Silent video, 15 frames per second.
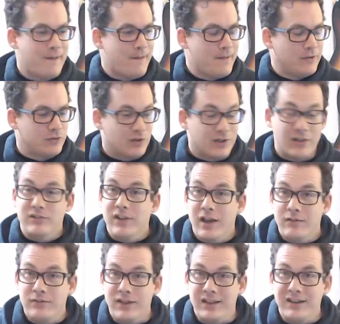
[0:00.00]
So let's dive
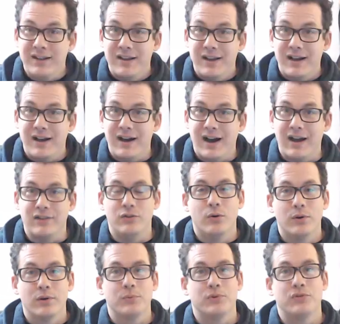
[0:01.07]
in. I don't
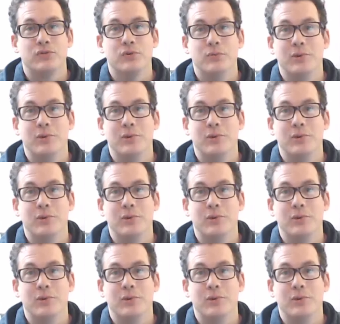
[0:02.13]
want to assume